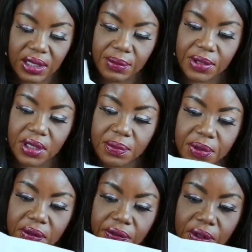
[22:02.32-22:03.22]
attempted to
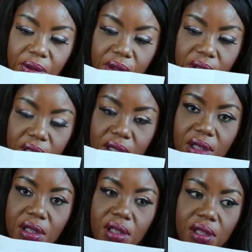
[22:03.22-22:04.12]
put a few little
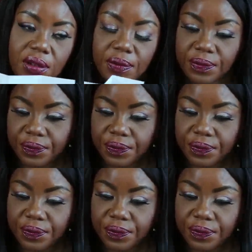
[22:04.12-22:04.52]
looks in here.